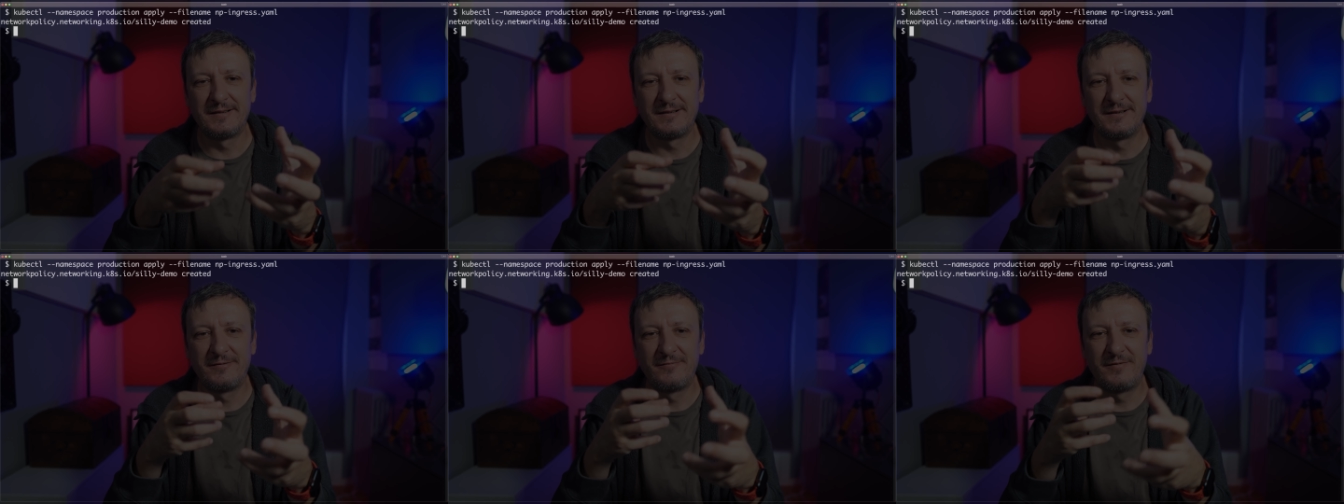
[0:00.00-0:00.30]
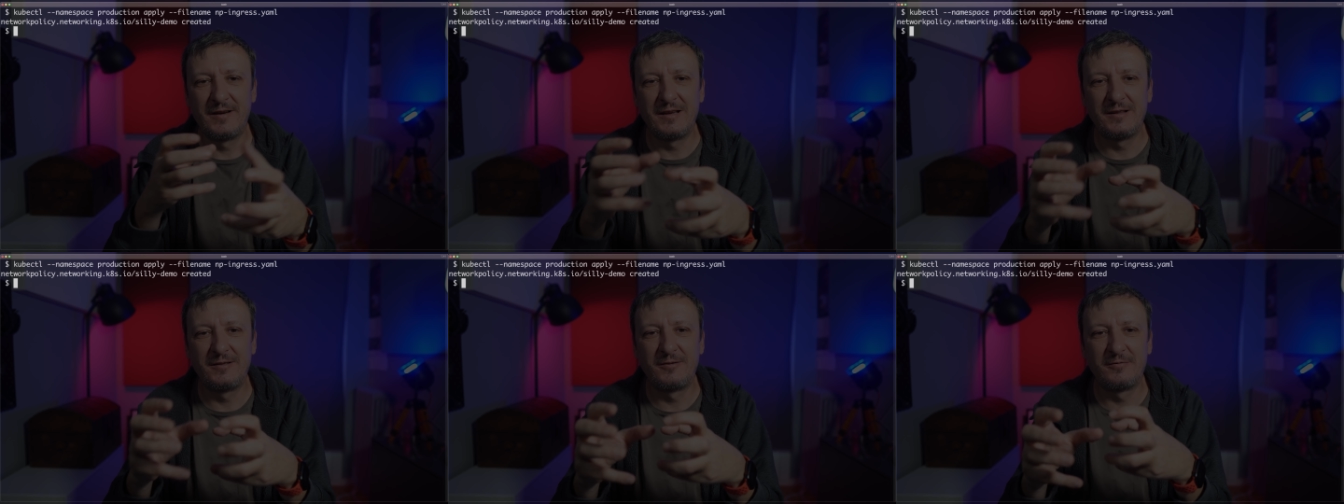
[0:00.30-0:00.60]
uh,
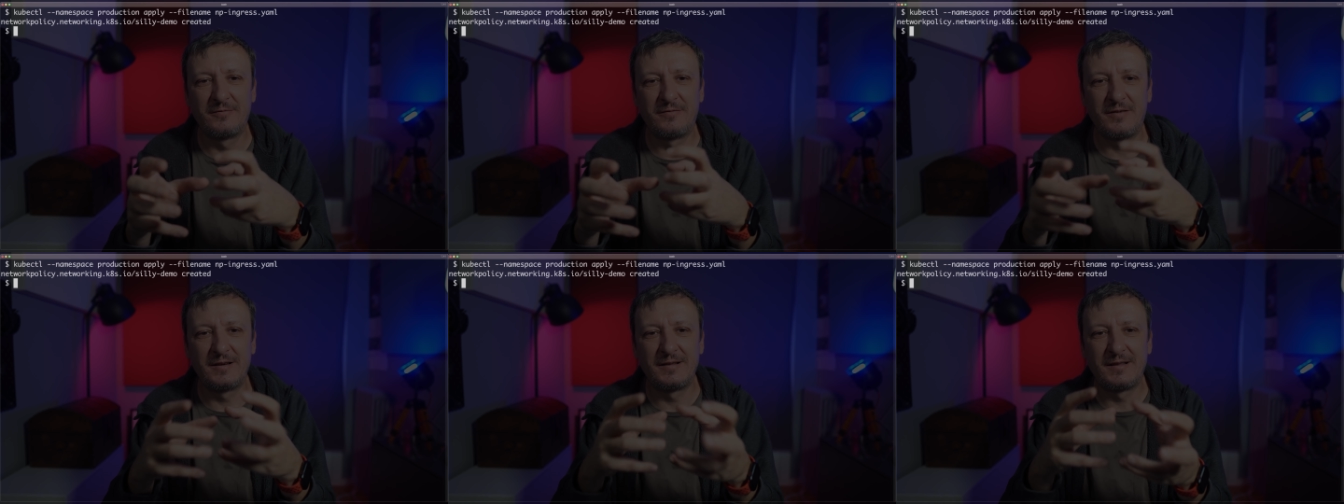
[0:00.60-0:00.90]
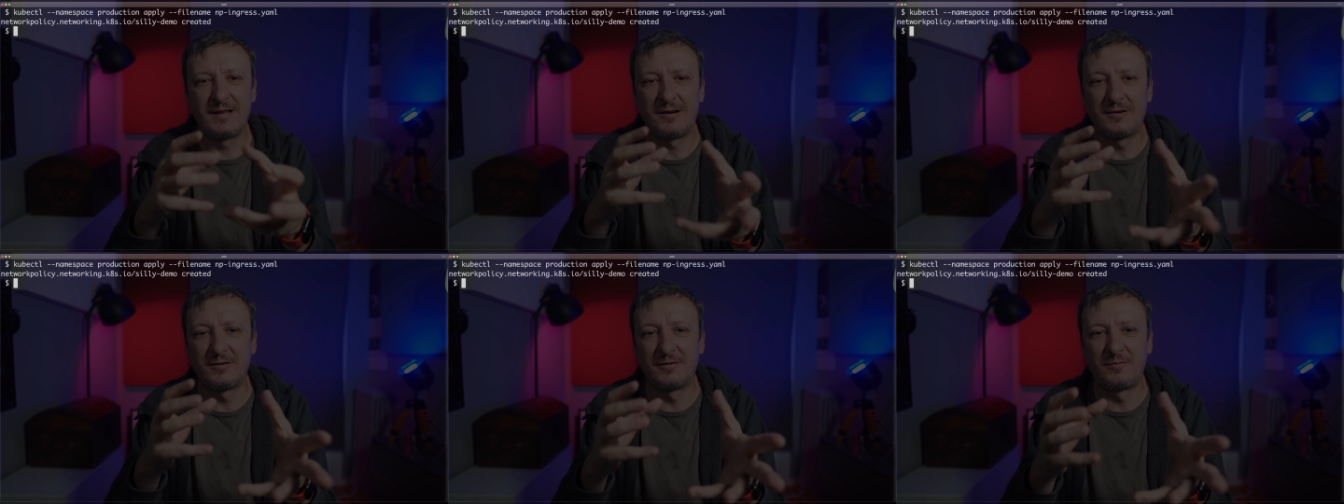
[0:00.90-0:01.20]
way to
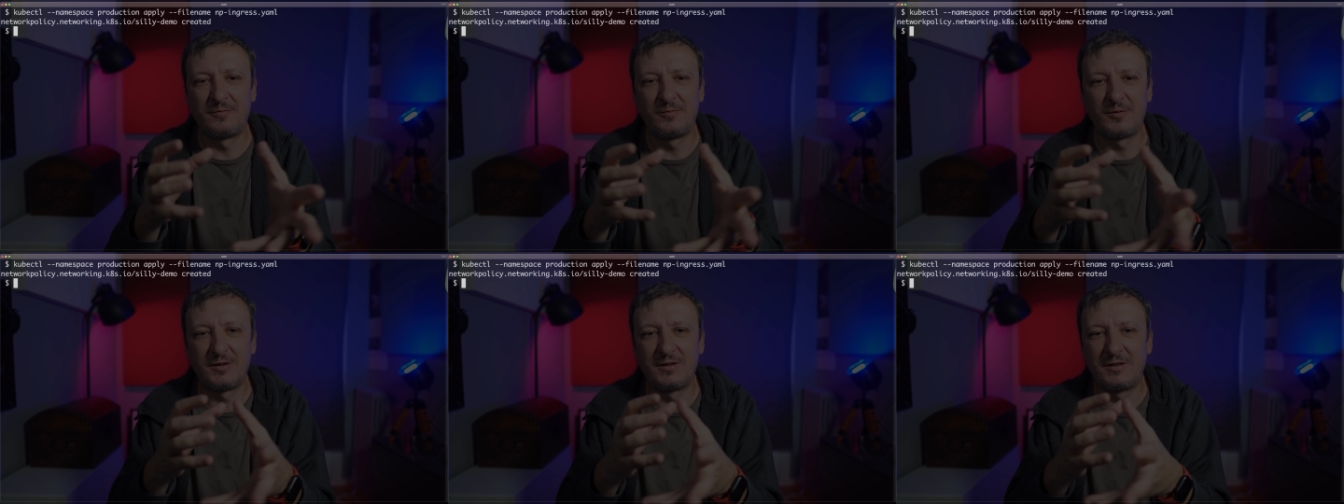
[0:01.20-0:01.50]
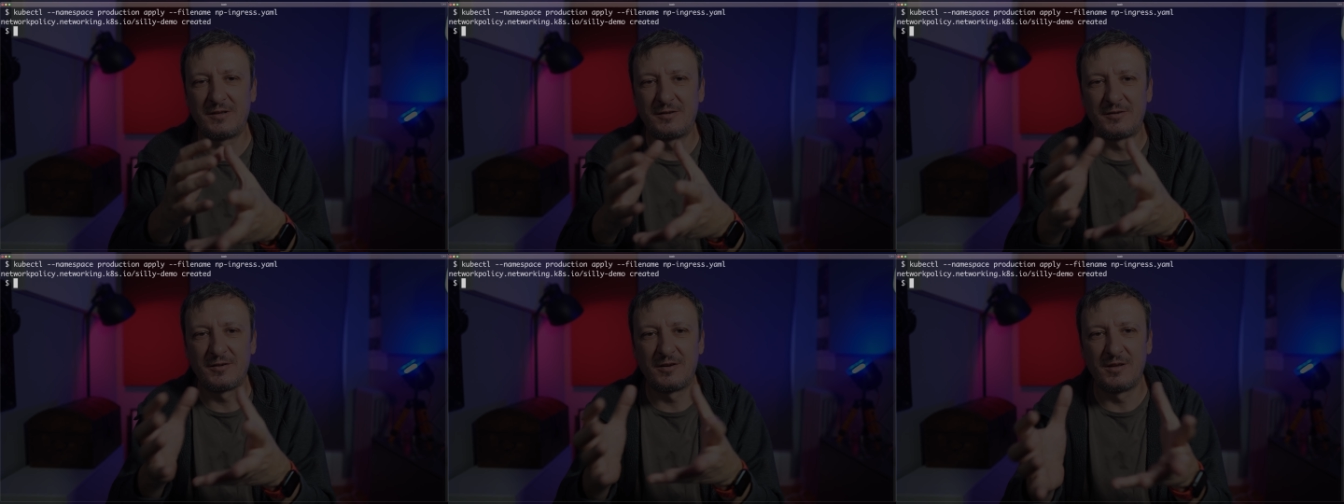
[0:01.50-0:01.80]
find out
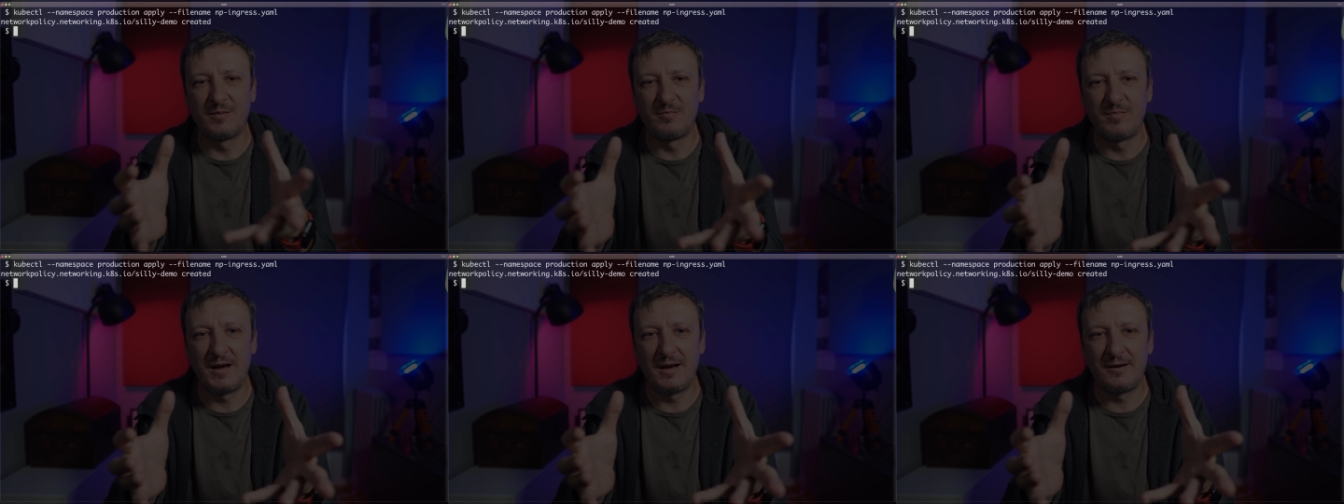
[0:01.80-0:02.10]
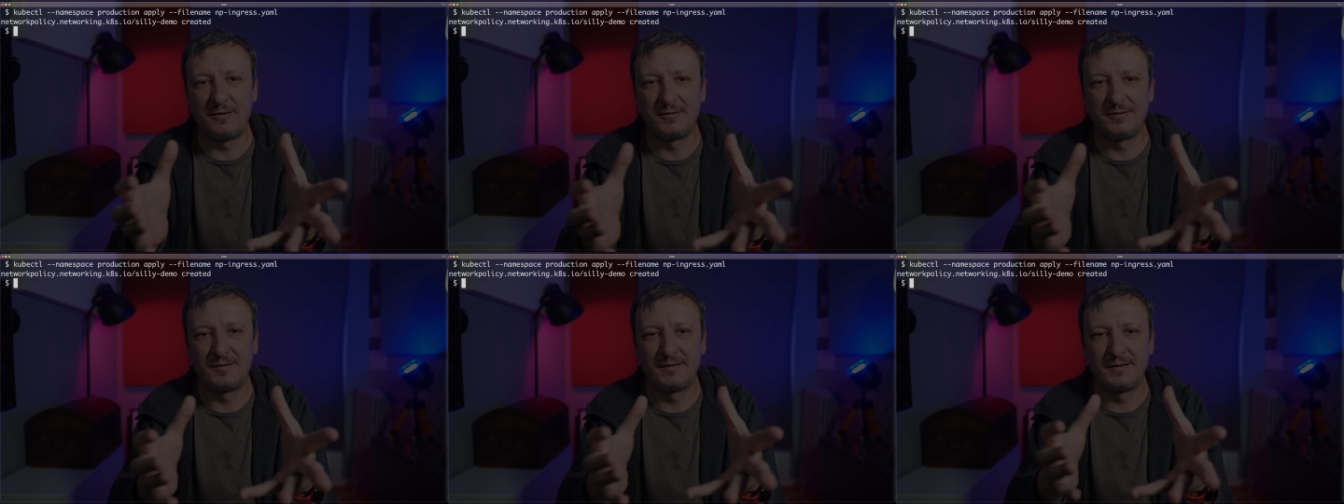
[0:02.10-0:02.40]
what it's all
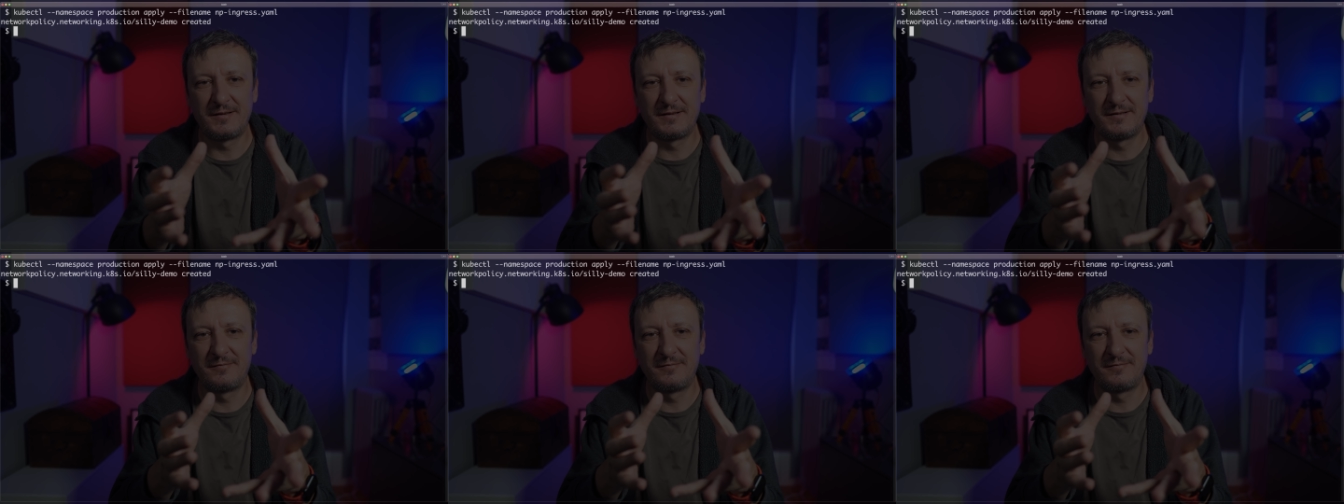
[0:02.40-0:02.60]
about.